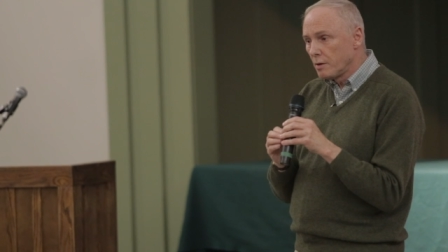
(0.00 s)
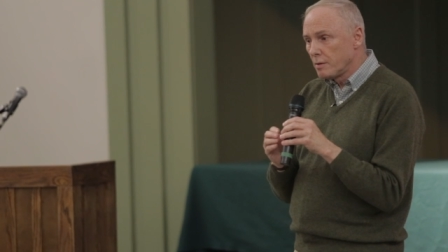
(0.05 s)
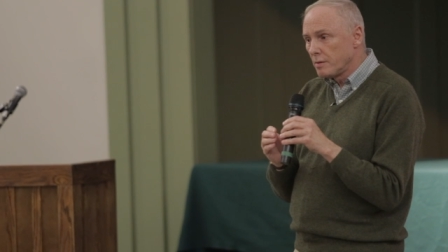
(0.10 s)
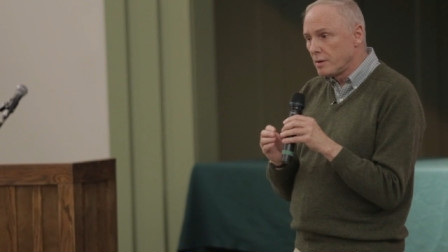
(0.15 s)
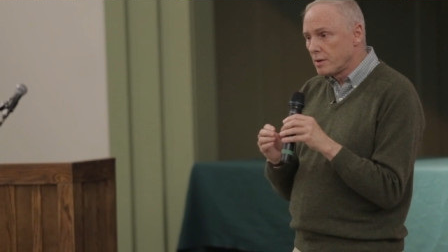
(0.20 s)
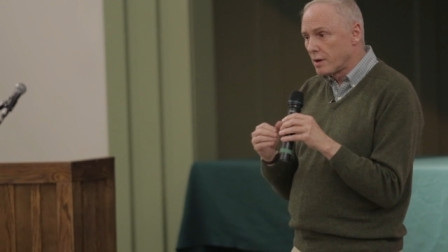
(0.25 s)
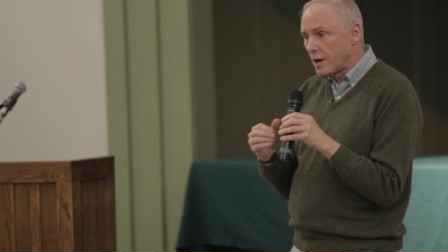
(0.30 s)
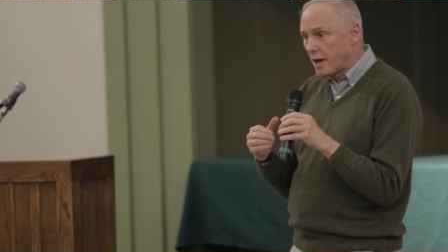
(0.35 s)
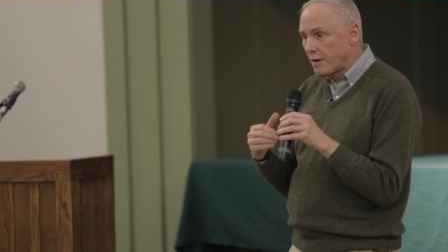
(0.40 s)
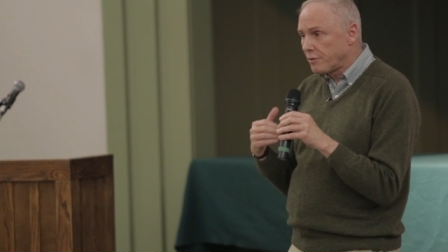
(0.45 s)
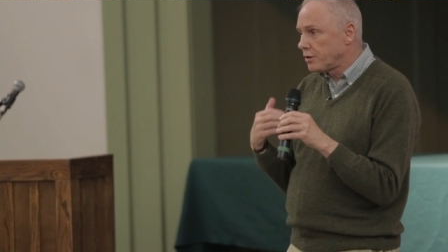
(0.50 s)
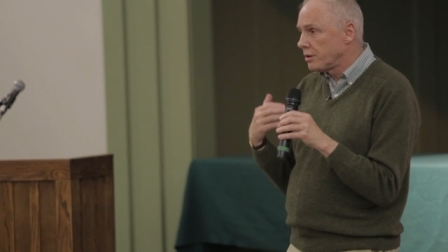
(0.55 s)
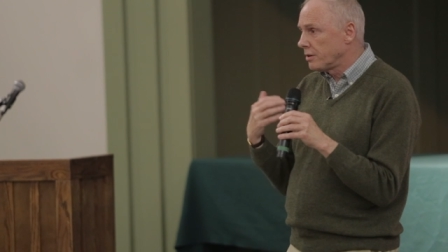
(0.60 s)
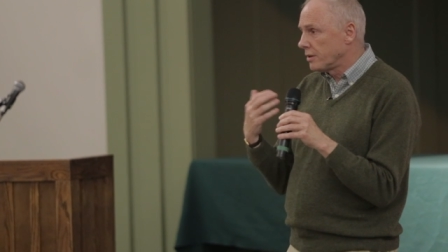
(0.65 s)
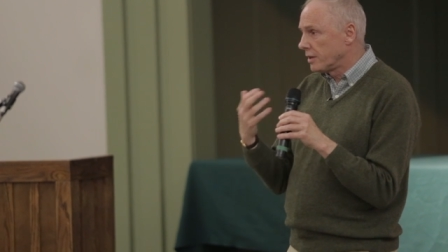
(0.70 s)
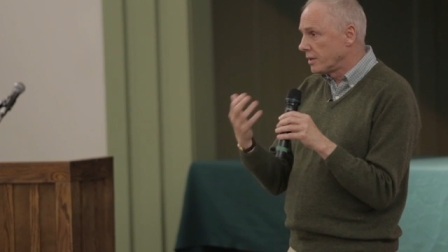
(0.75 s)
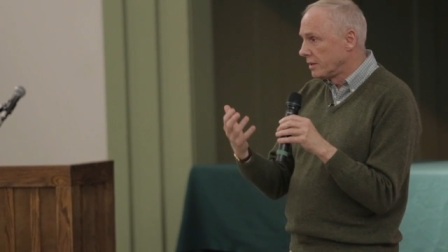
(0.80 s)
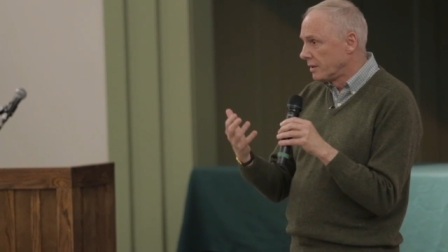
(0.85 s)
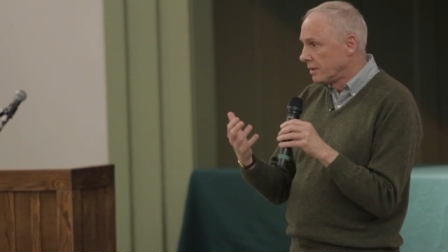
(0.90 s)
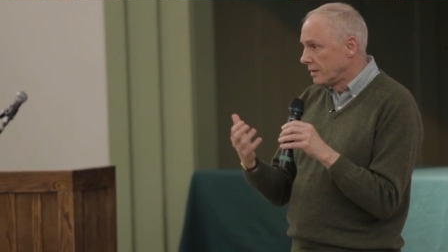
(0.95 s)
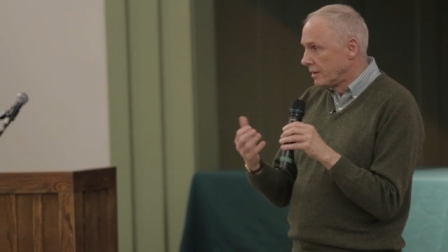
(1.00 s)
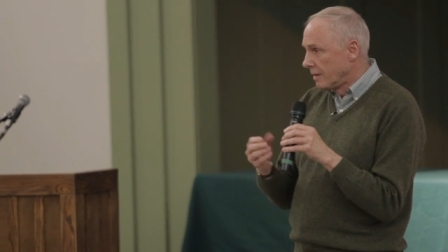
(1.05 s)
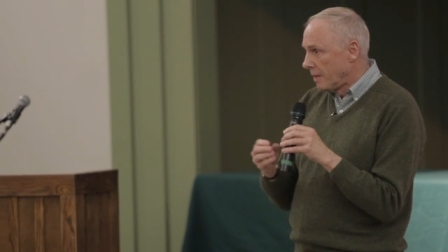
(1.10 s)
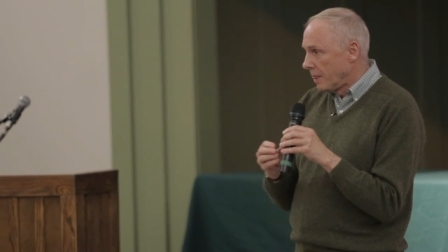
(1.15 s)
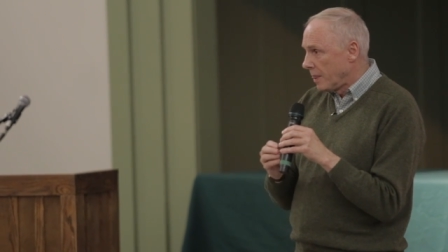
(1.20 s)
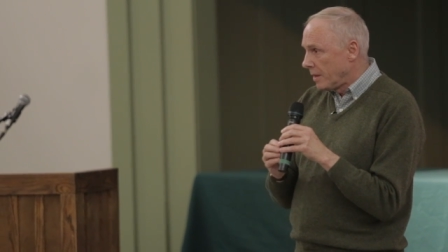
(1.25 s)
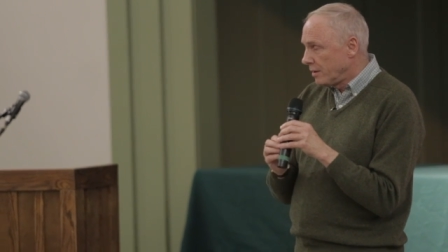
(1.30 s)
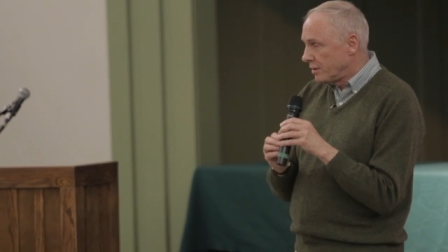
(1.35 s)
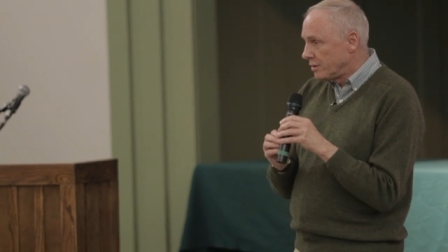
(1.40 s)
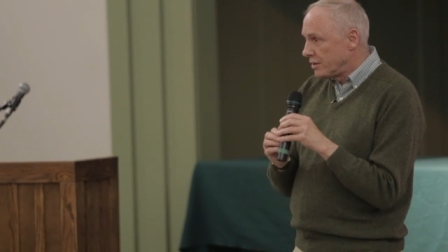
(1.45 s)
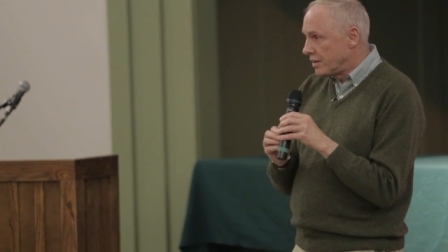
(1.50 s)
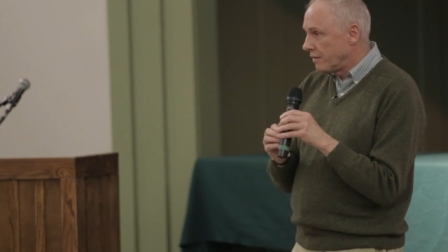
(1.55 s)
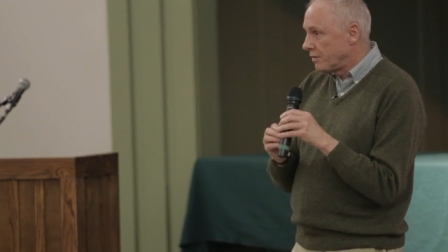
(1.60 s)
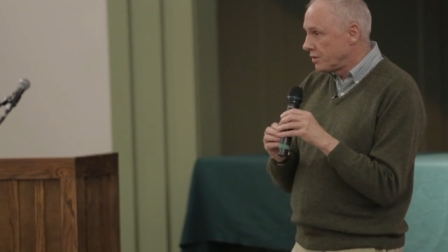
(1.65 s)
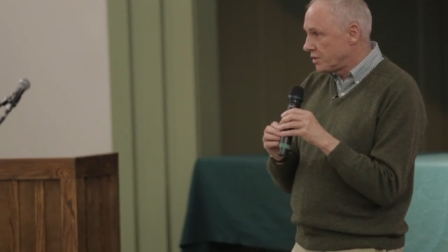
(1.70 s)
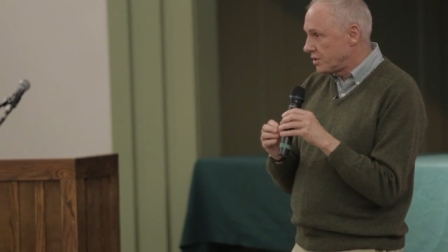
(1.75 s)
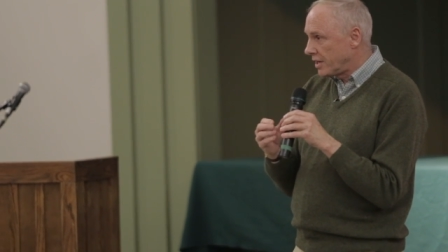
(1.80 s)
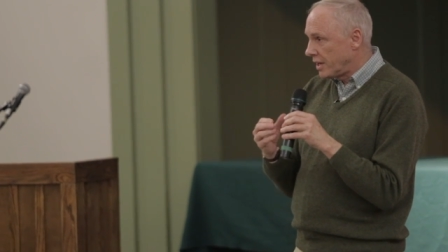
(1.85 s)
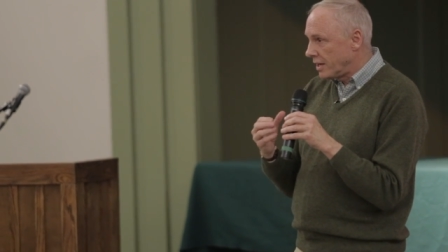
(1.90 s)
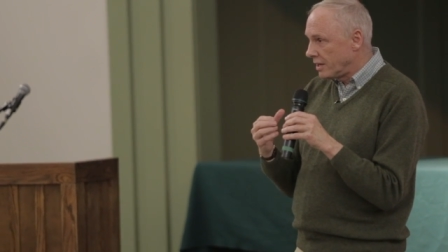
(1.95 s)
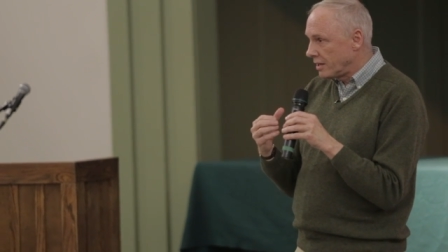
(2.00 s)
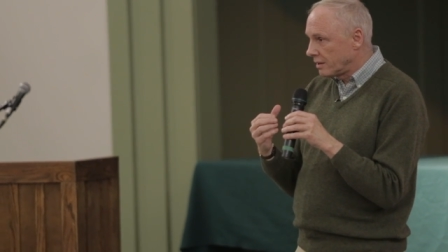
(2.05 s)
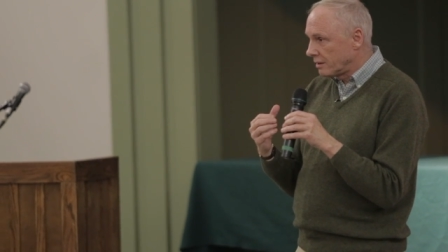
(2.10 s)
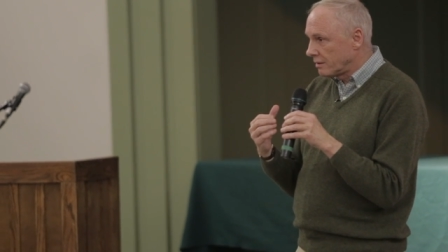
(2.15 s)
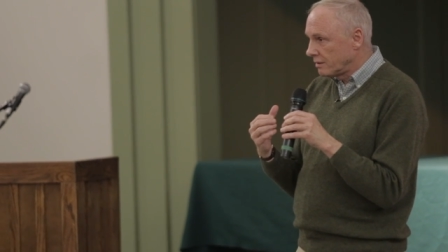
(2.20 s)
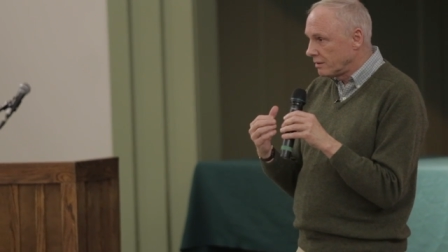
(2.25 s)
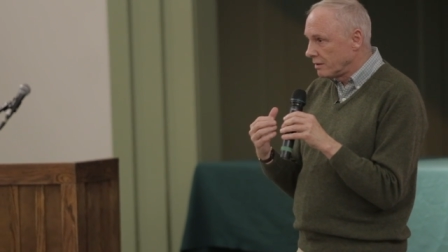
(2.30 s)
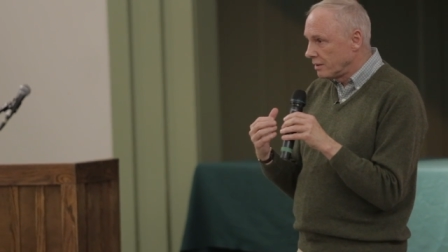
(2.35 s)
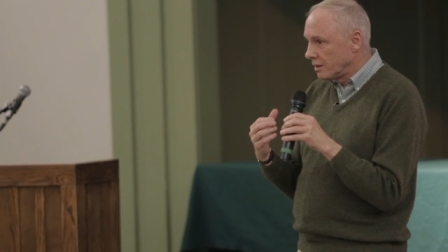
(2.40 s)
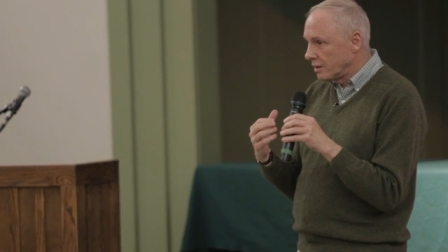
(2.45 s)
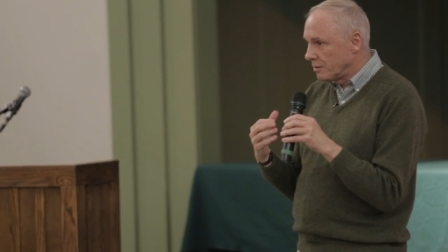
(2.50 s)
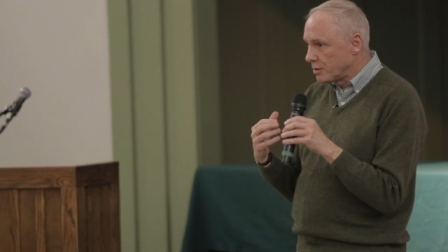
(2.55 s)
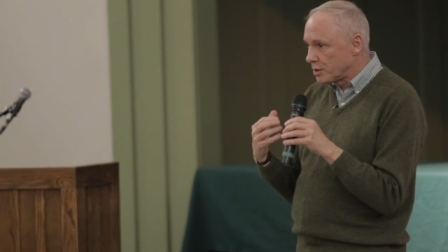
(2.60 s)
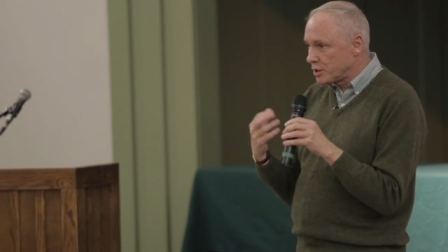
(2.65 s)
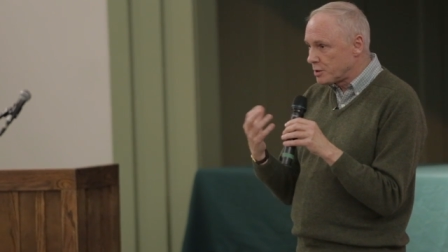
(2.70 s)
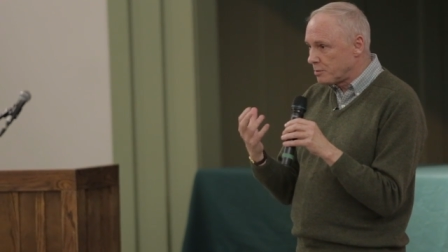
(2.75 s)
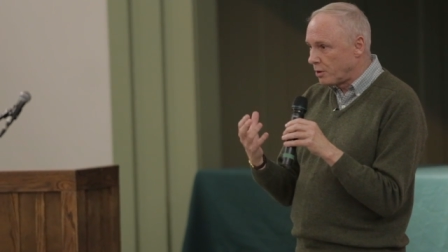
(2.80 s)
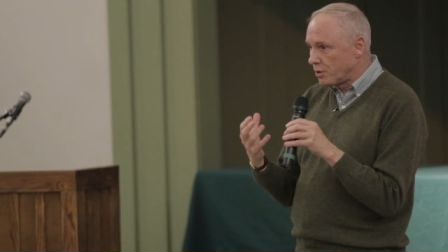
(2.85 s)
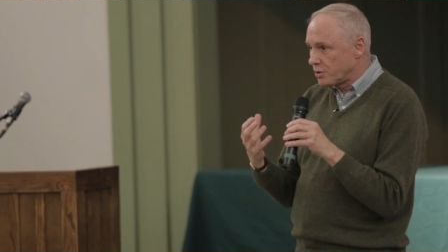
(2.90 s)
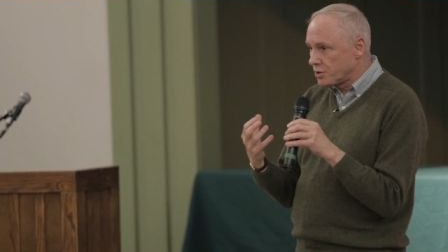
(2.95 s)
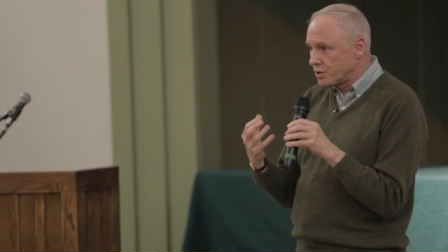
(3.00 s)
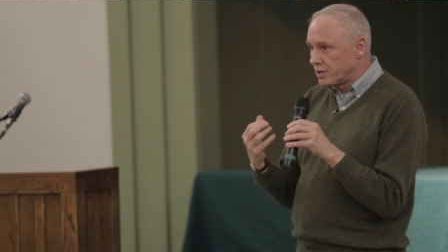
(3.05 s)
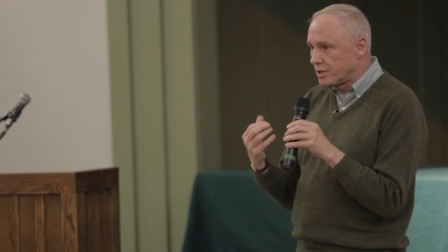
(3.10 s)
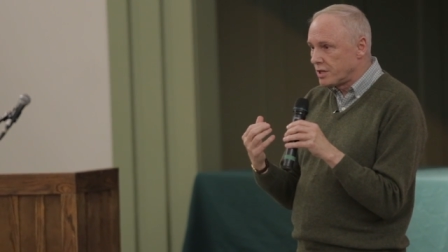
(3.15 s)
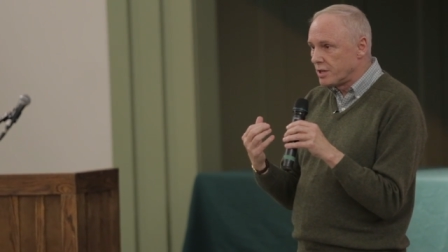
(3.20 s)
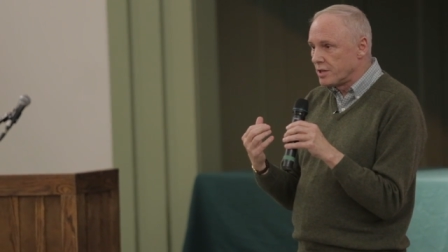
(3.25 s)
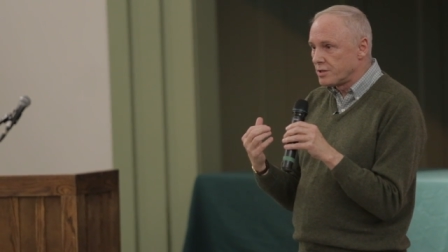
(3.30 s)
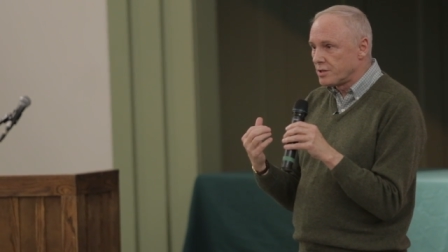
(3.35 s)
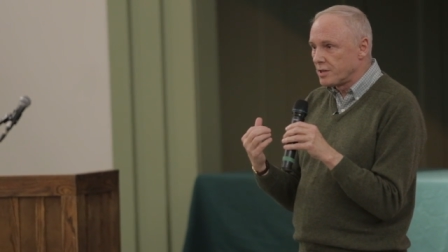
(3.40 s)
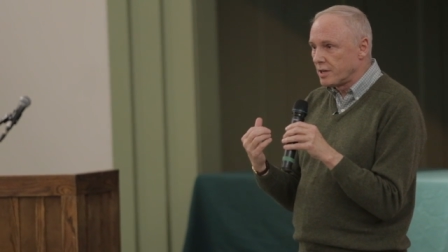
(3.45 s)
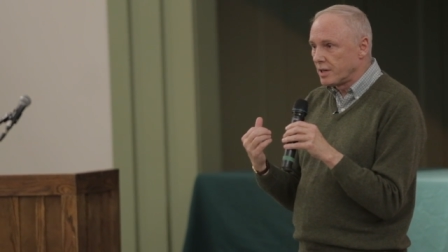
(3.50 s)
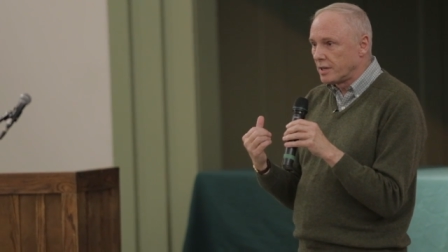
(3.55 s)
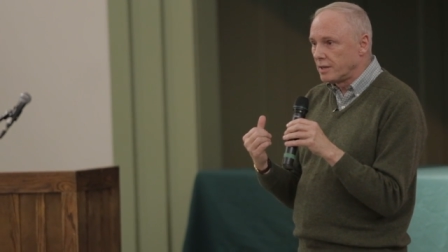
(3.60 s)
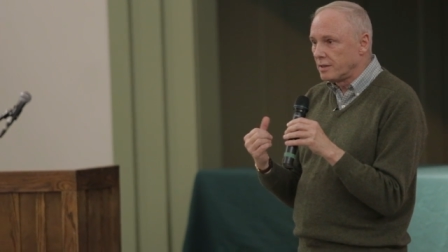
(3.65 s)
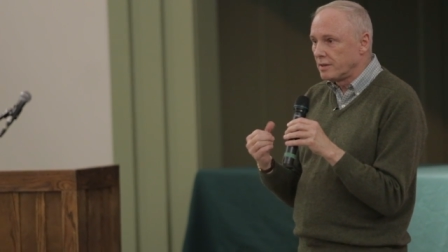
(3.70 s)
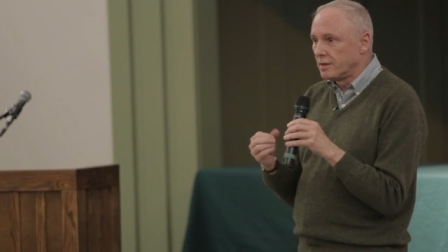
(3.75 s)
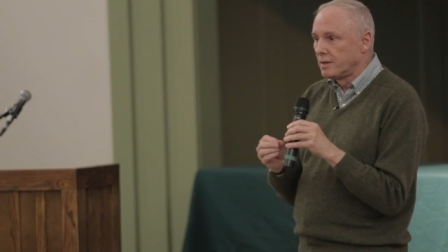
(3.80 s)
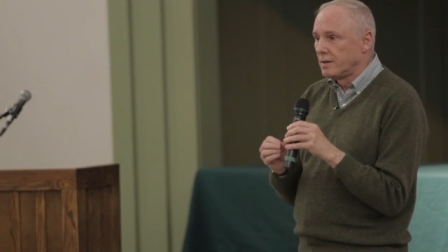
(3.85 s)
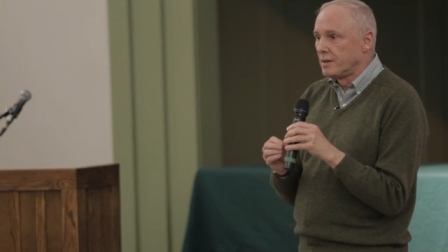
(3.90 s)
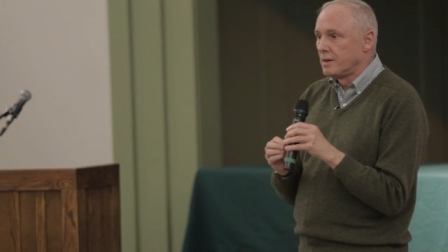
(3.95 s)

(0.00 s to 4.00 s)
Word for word: you know, after a devastating um, exposure to the sun